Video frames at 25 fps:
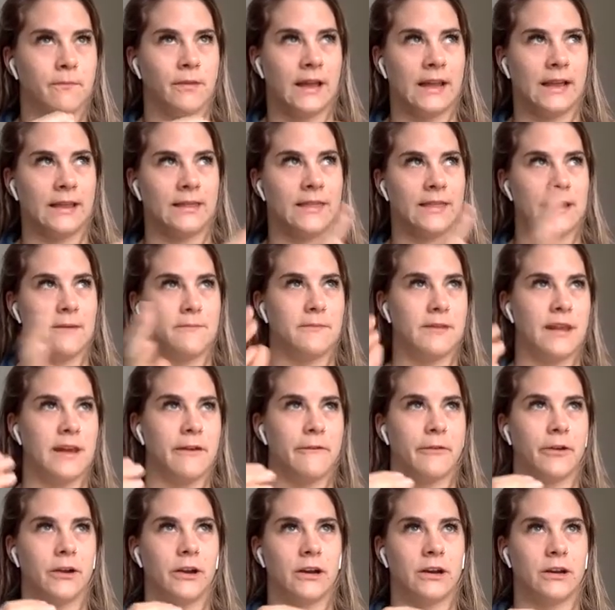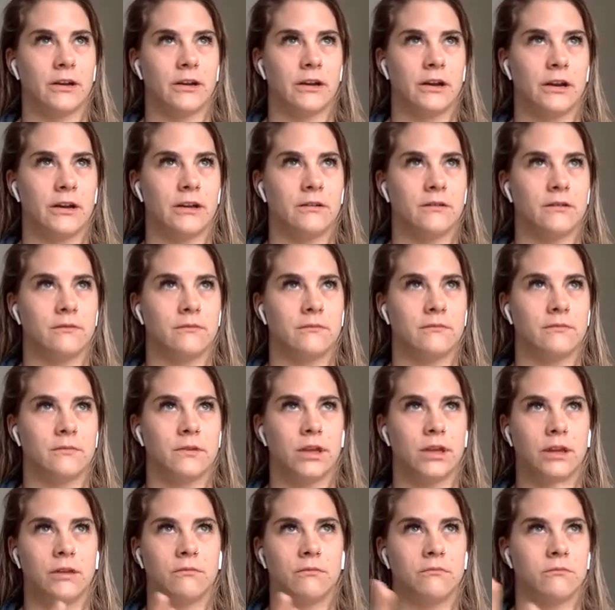like, them never
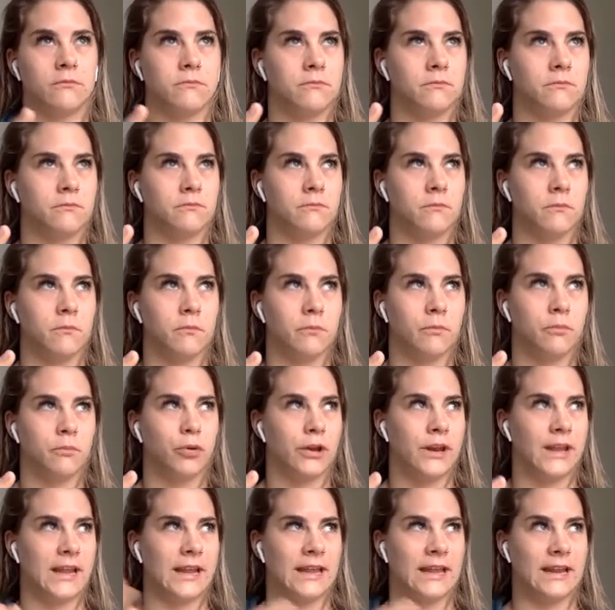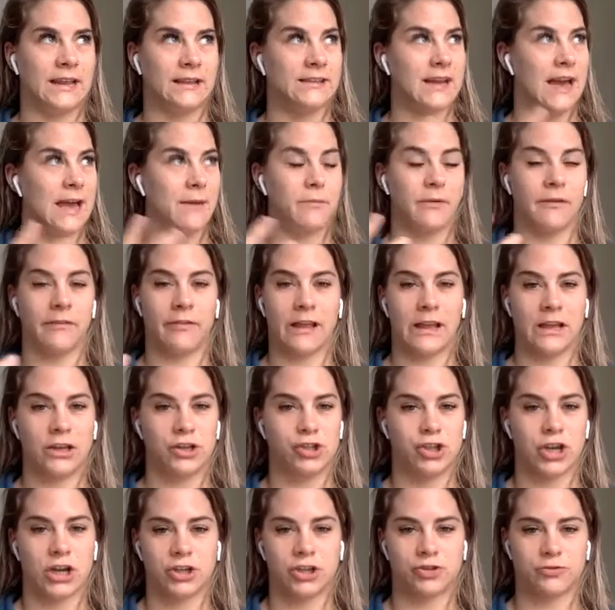putting any type of
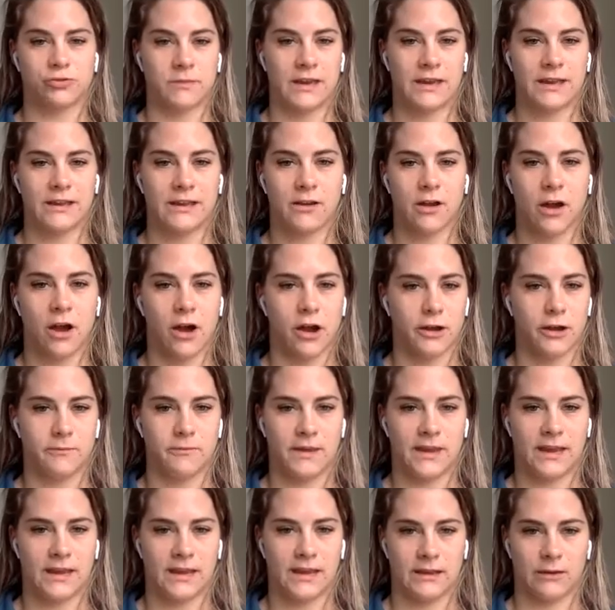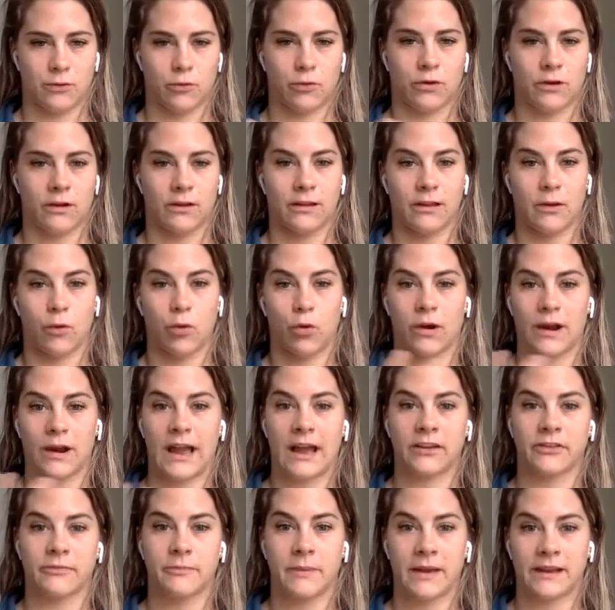like judgment on me or
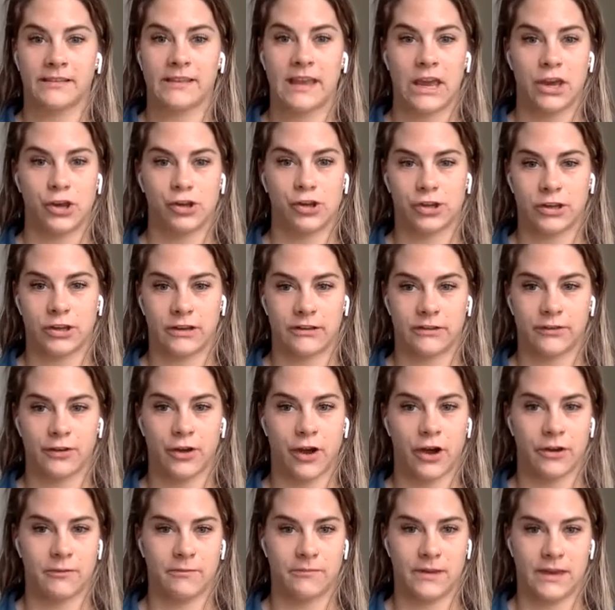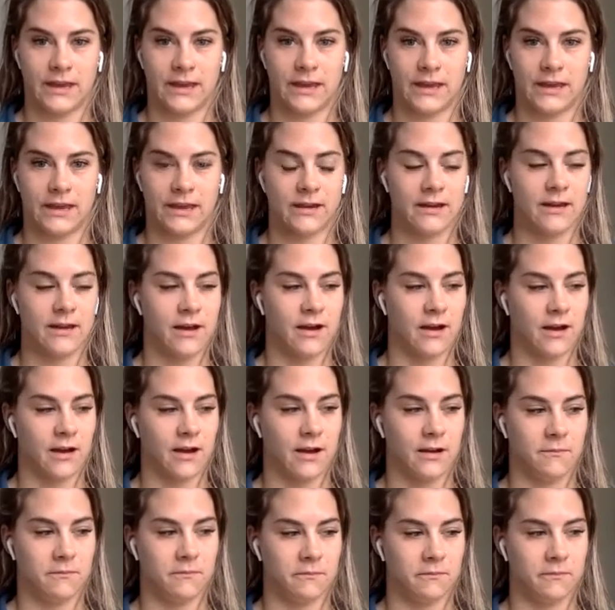expectations on me.
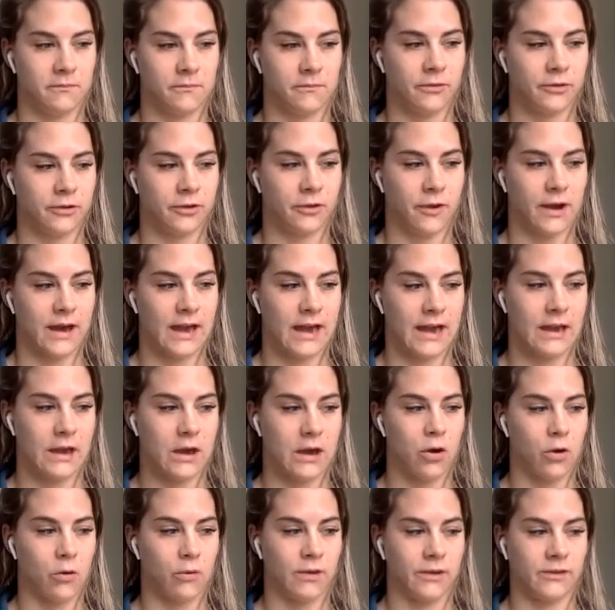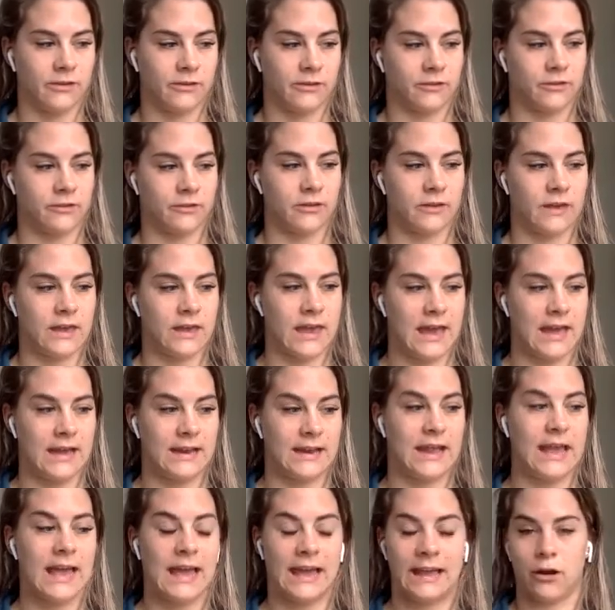So I always,
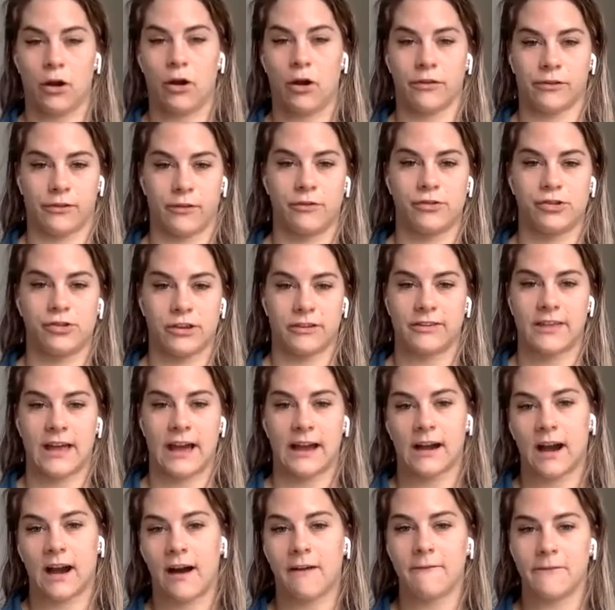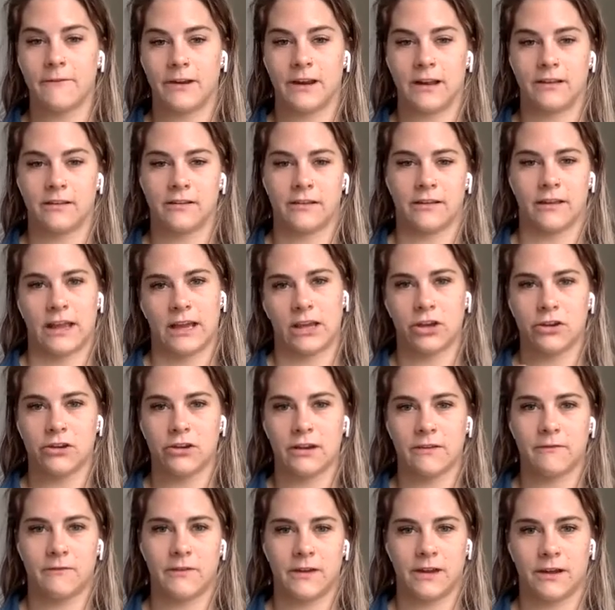and also just that confidence and like,
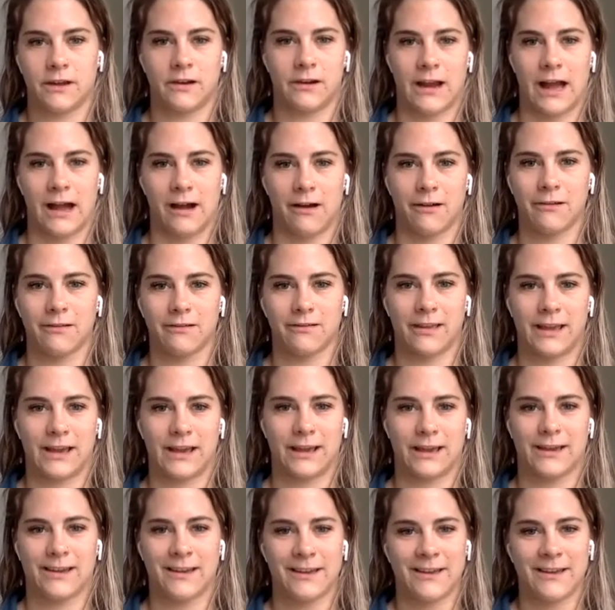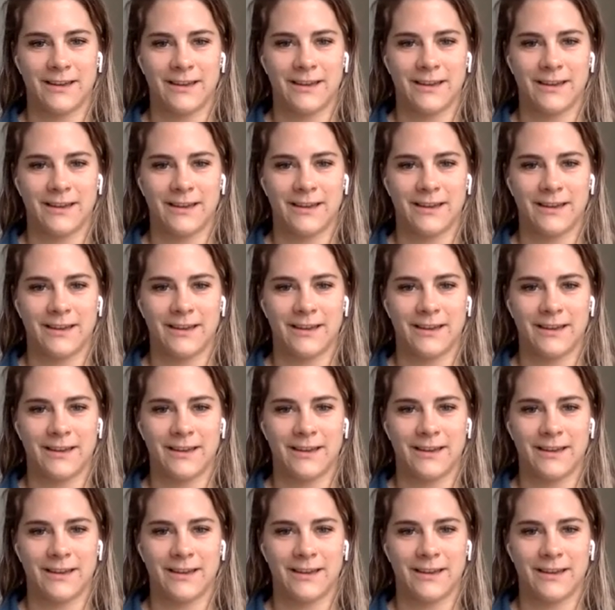you can figure it out, like,